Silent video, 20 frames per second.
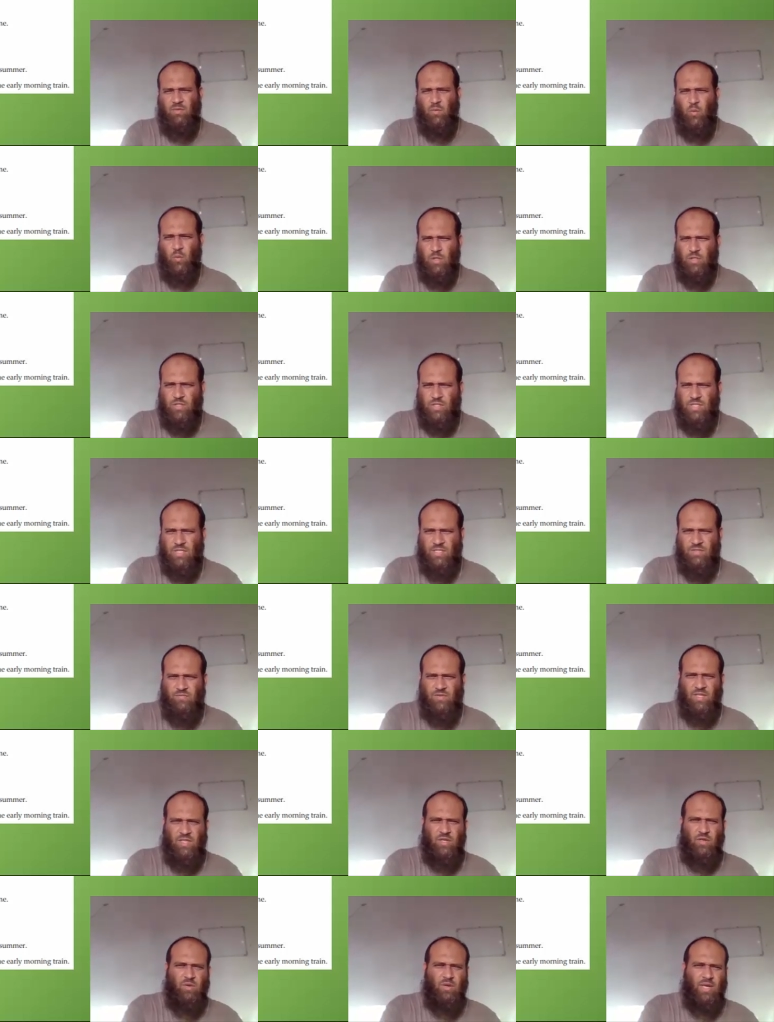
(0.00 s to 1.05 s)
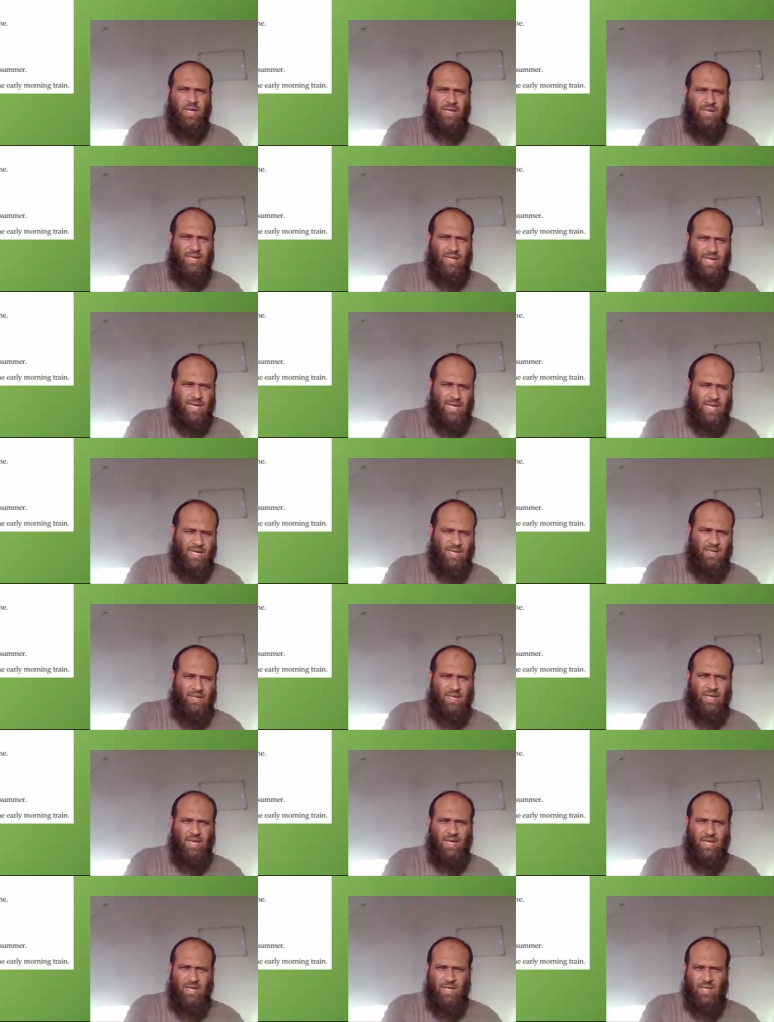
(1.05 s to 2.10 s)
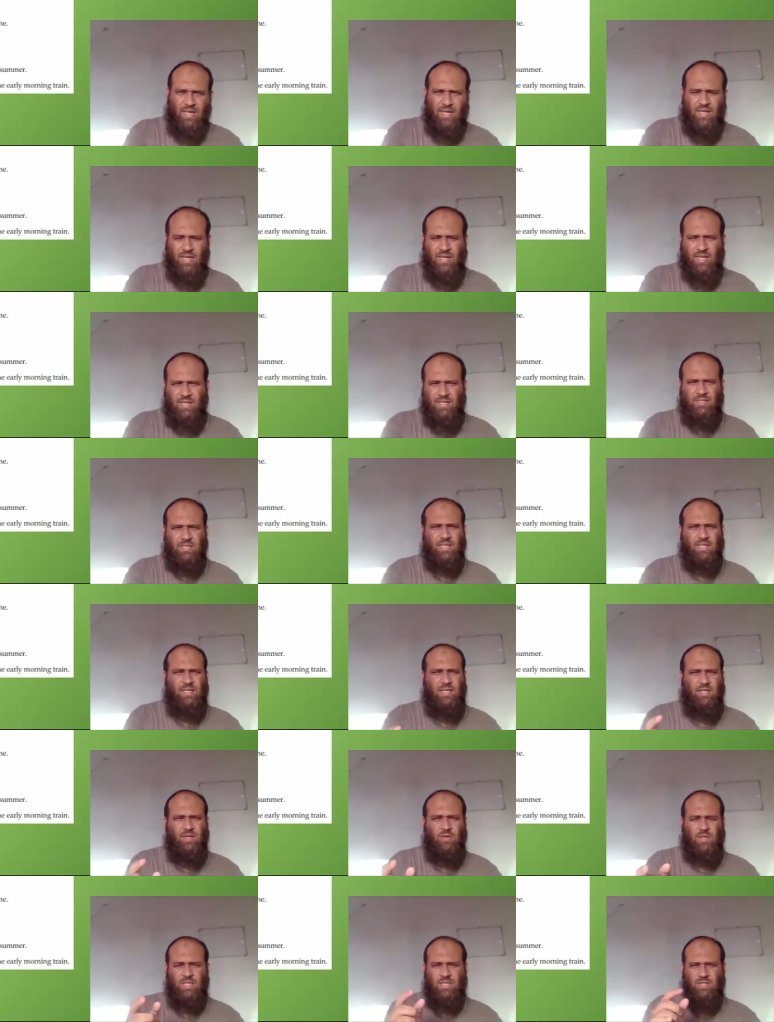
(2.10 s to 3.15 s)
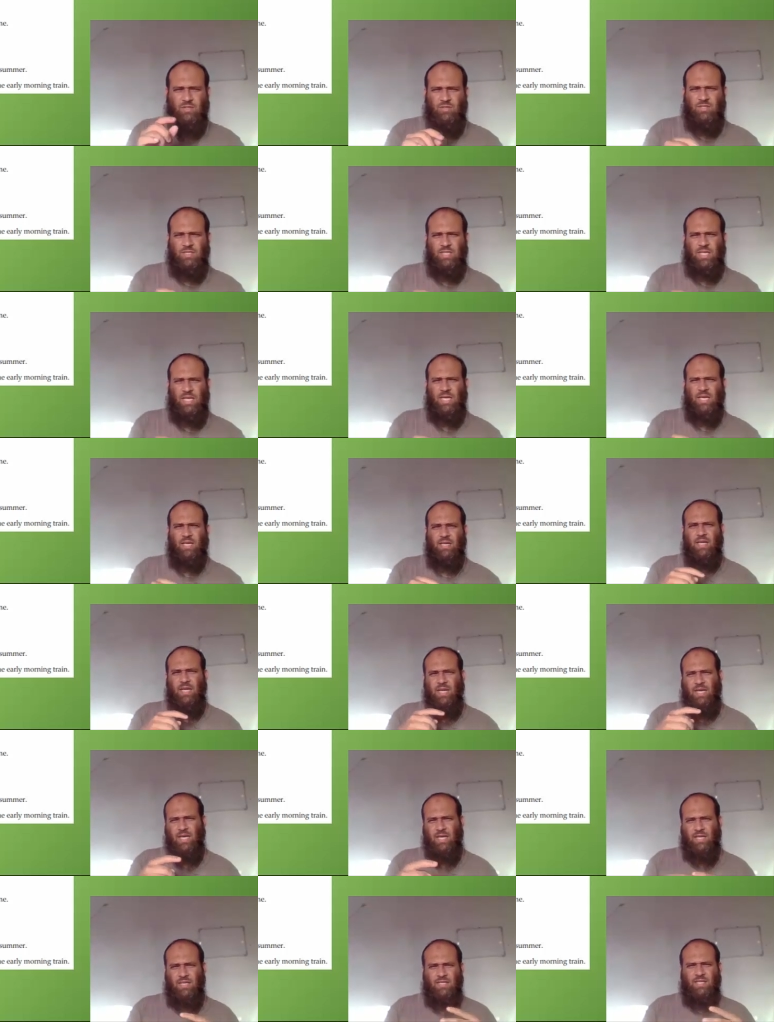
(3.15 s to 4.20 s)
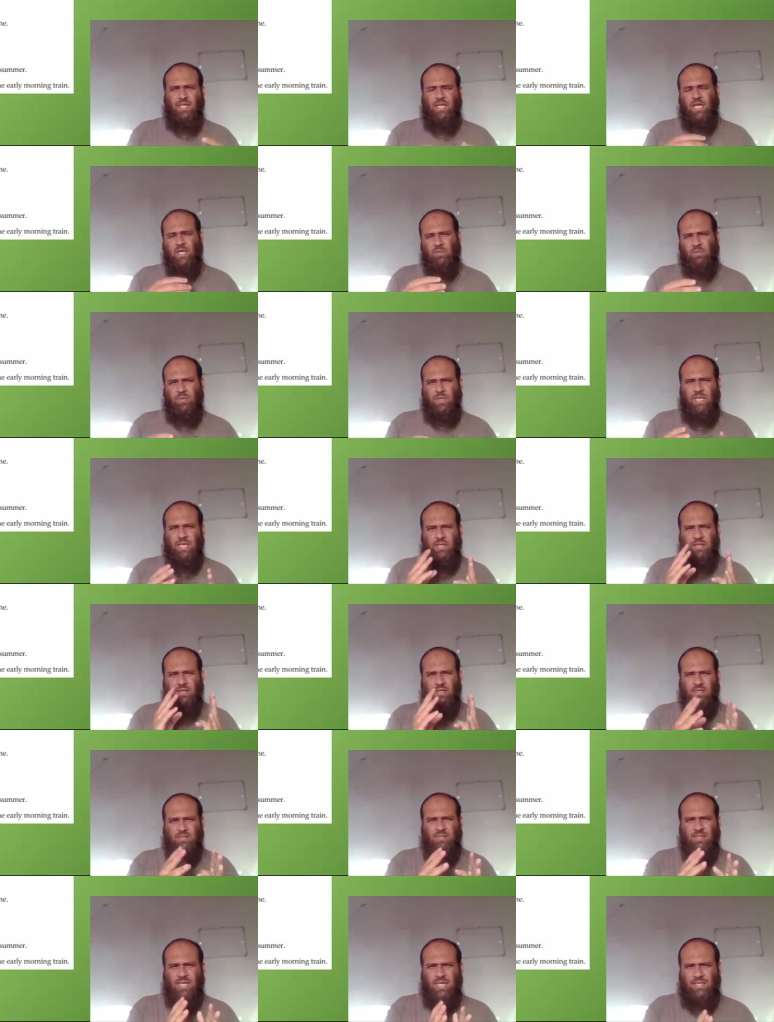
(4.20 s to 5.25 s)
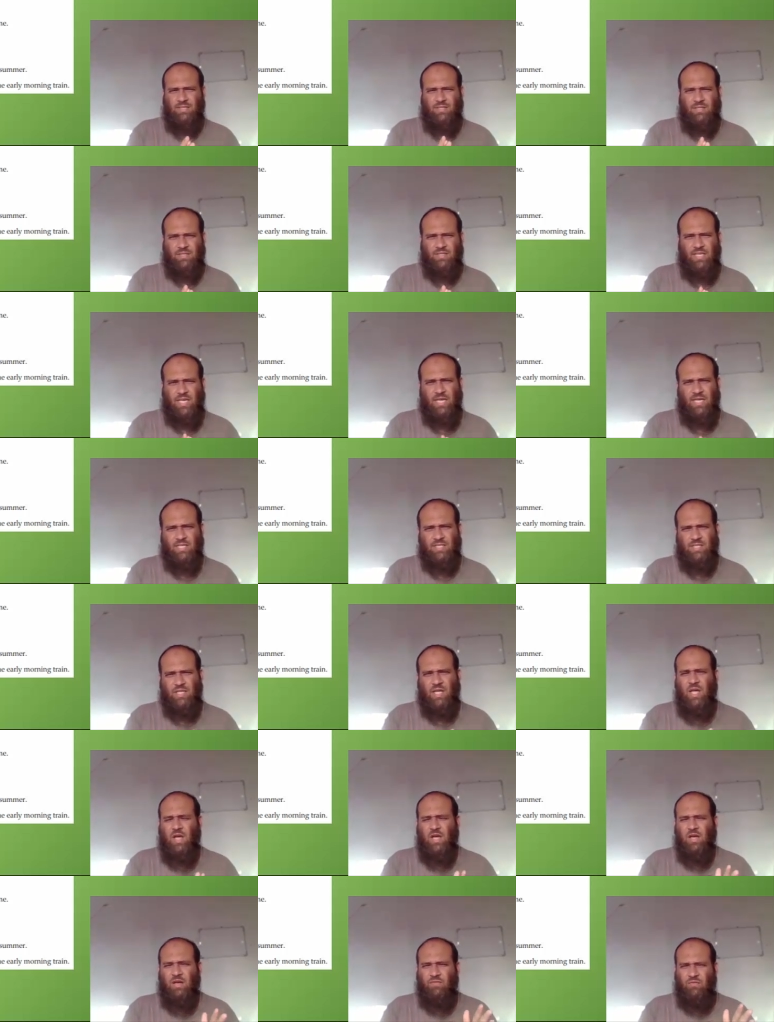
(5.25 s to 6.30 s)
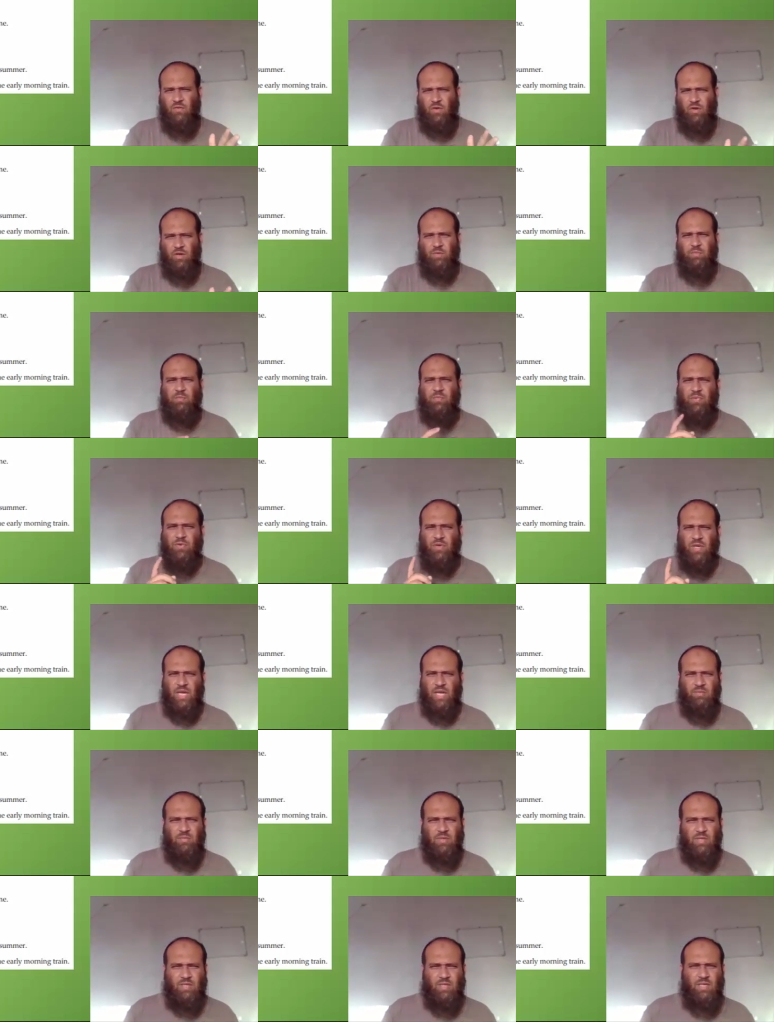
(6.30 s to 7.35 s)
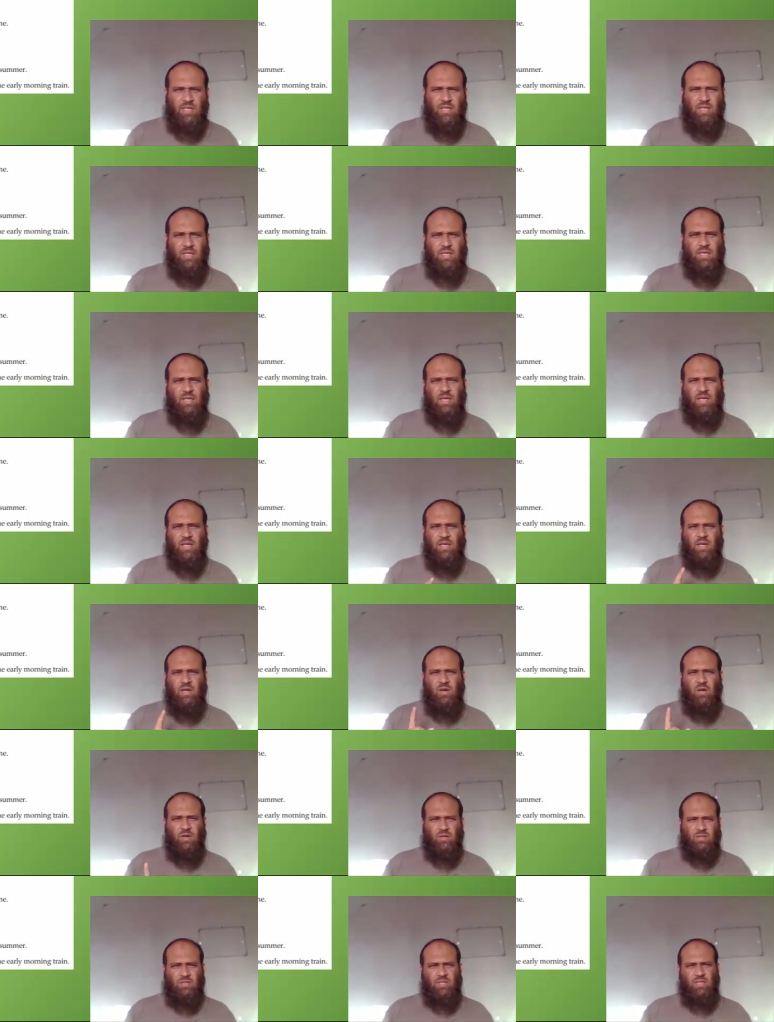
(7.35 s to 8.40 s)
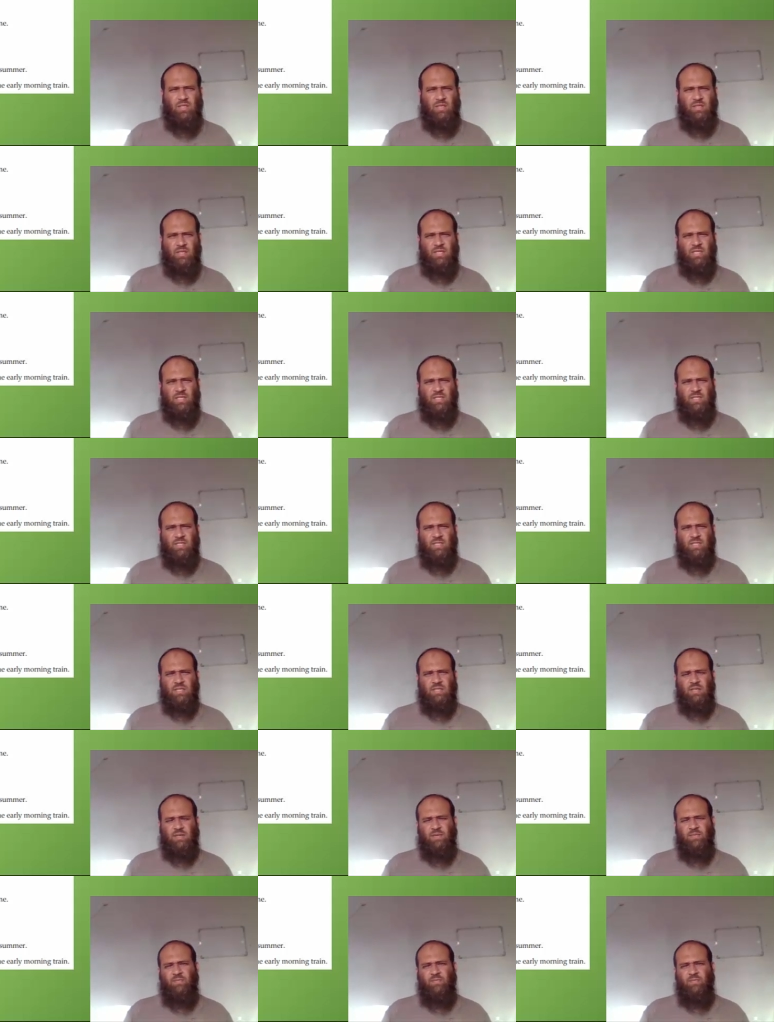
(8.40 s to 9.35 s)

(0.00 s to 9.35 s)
Watch this video again and again till you understand and complete this exercise for primary auxiliaries